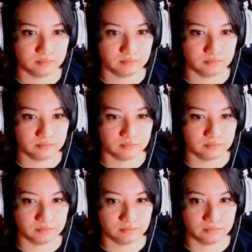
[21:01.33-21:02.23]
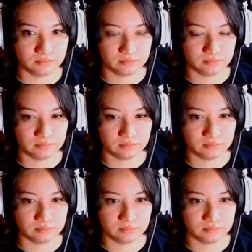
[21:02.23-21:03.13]

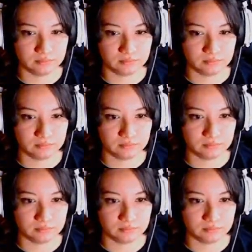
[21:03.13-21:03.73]
No one is speaking in this clip.